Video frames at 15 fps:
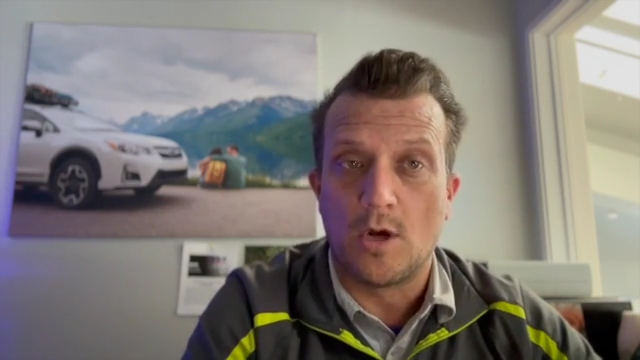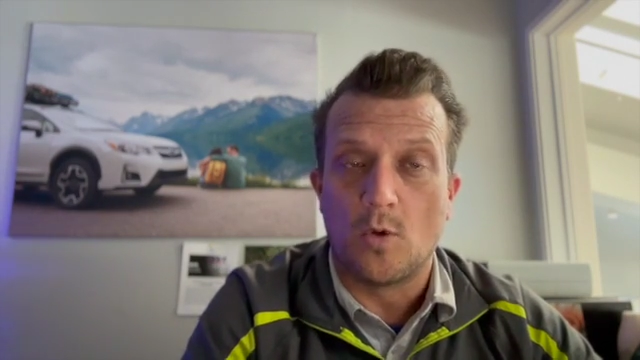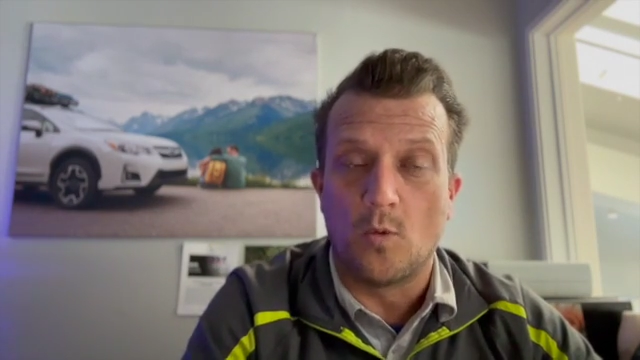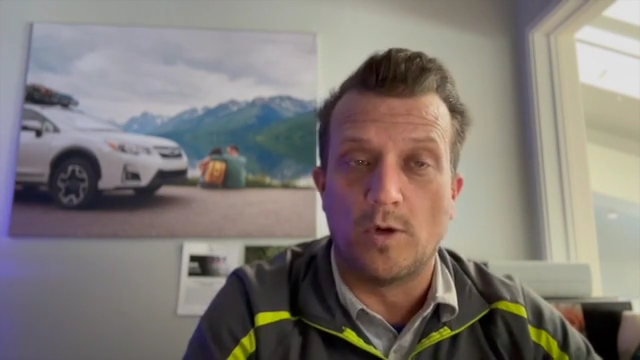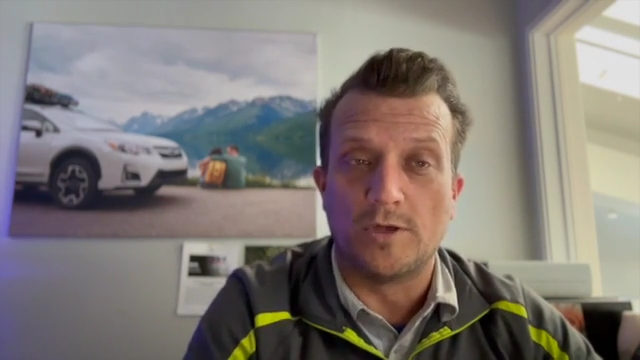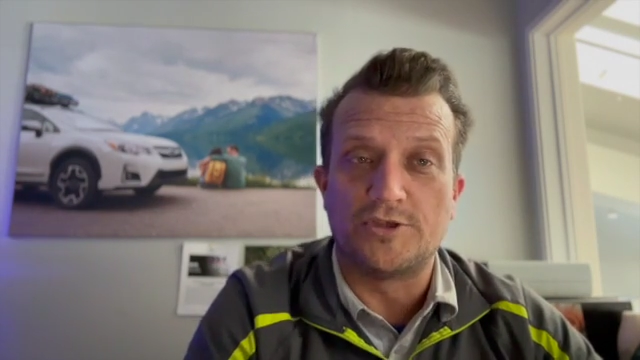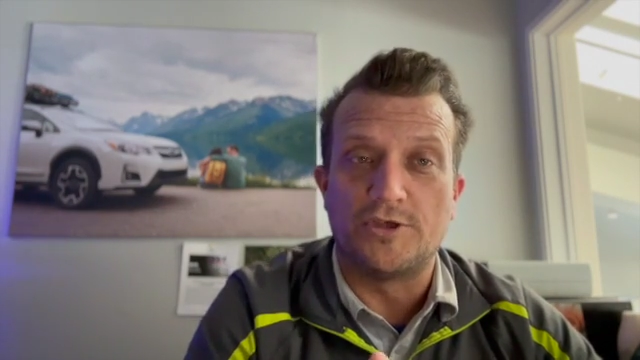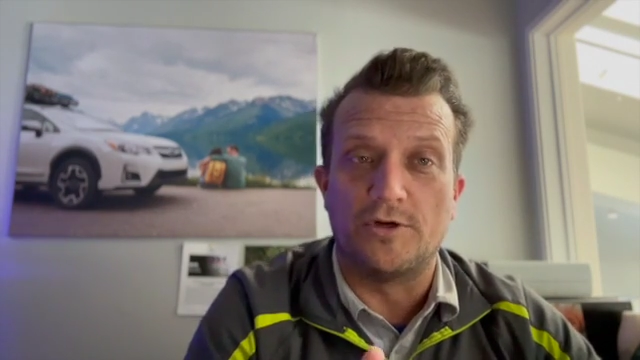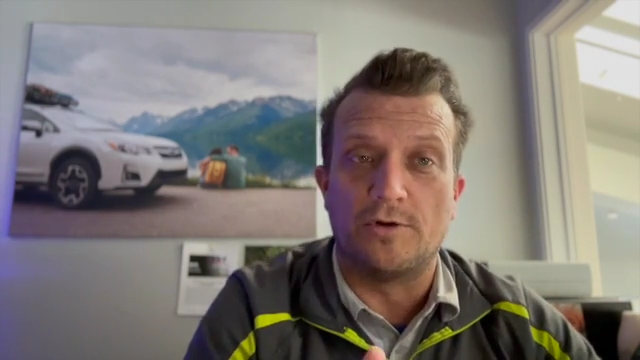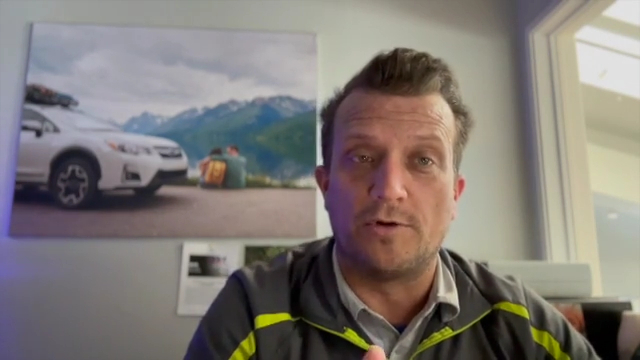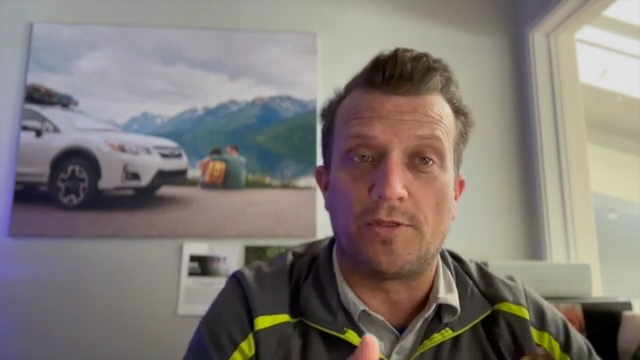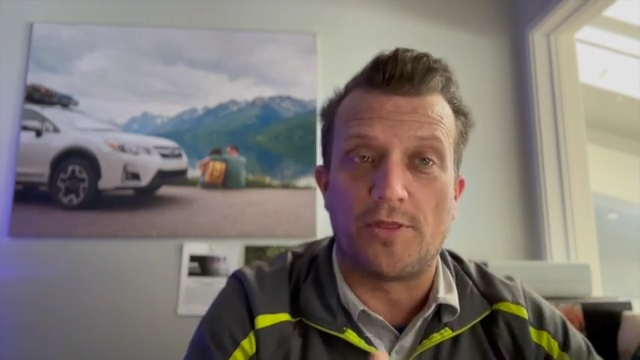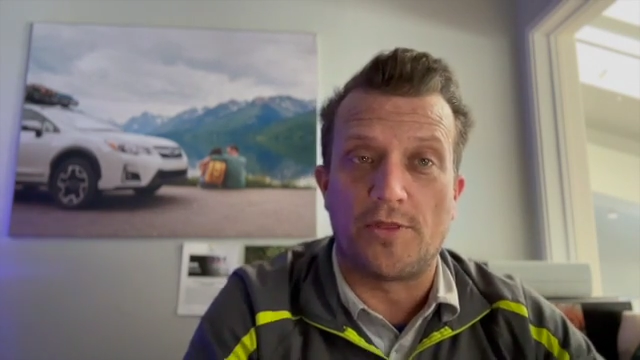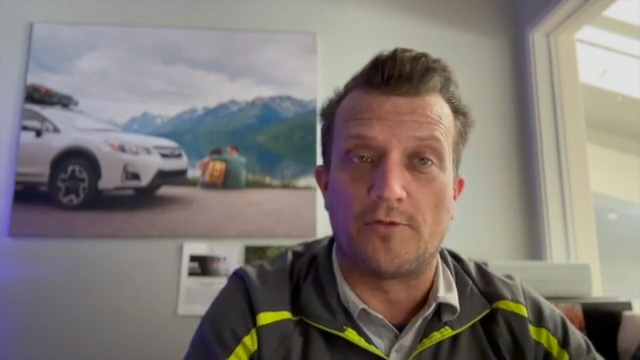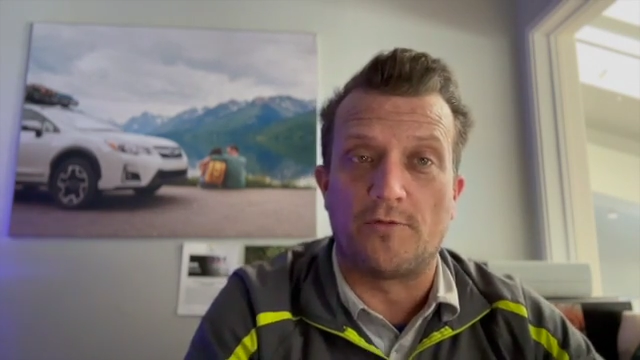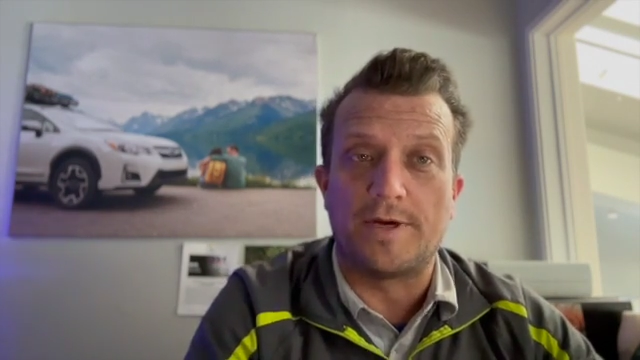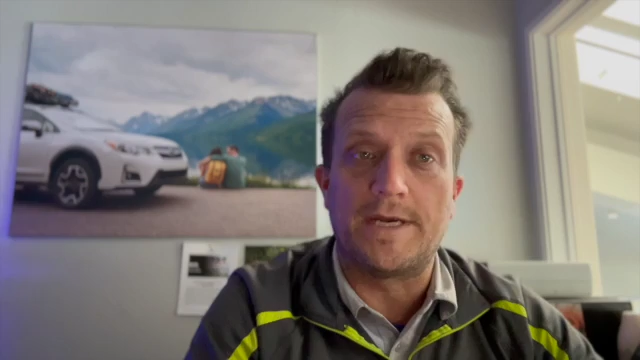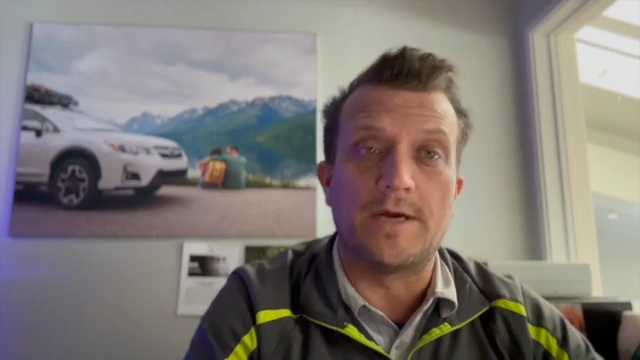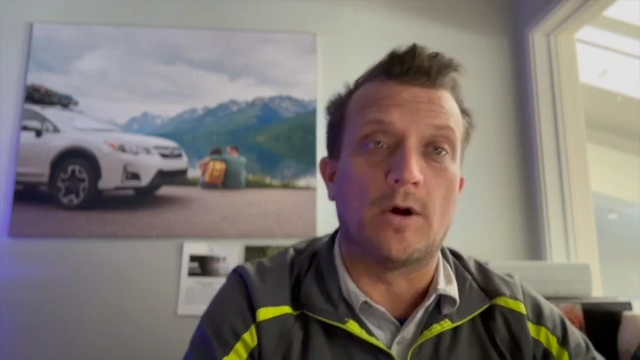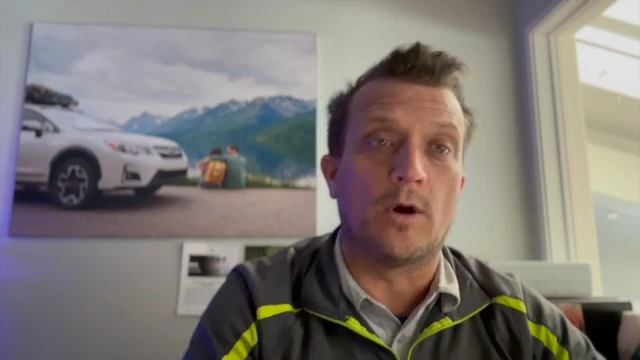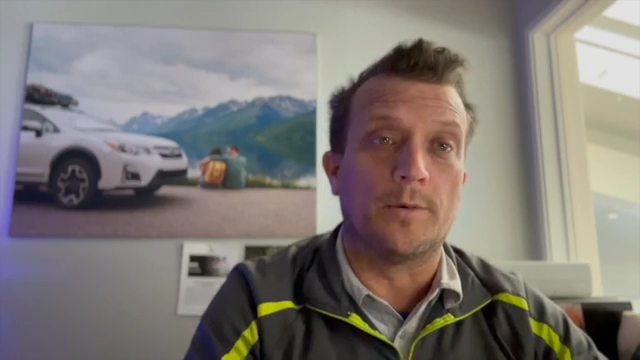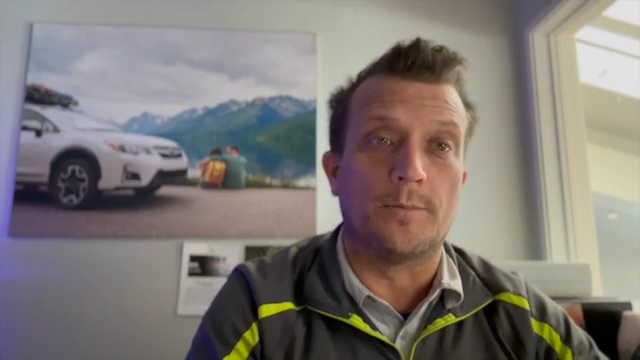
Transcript: Once you're 3 or